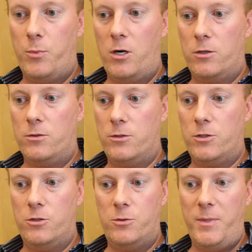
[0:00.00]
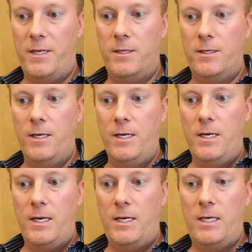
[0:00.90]
particles suspended
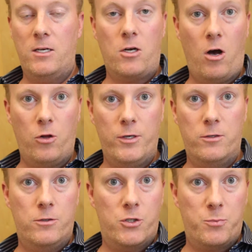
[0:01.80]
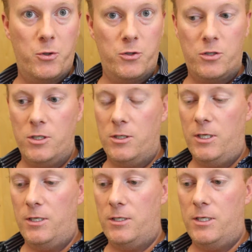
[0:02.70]
in a colloid or dispersed in
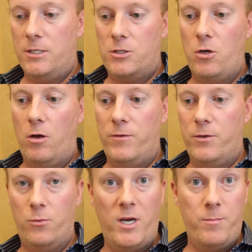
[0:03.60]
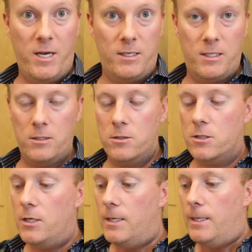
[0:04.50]
a solvent, the way paint
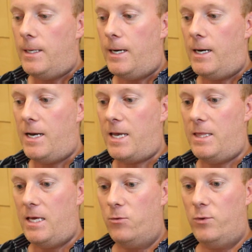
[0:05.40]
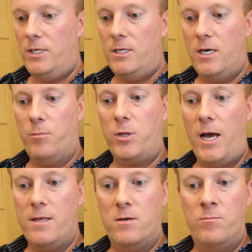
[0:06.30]
is. And then we
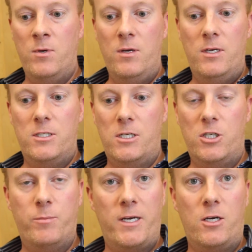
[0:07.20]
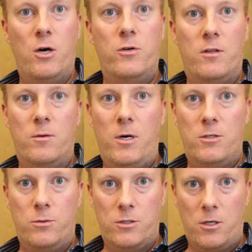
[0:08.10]
apply them essentially by coating them
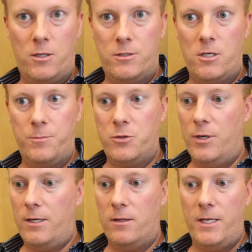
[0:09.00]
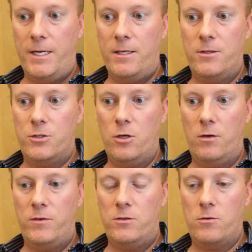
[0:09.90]
onto a solid substrate, letting the
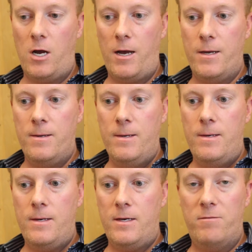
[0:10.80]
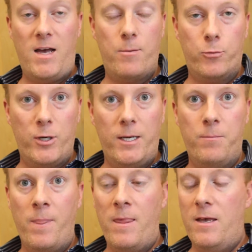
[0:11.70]
solvent dry,
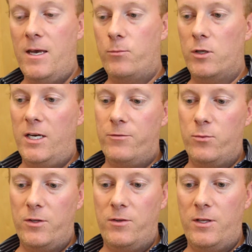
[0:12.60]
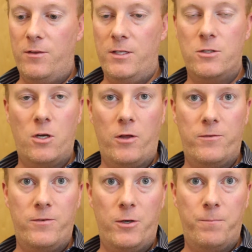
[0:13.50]
evaporate, and we're left with a thin
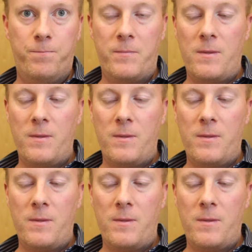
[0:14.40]
solid film.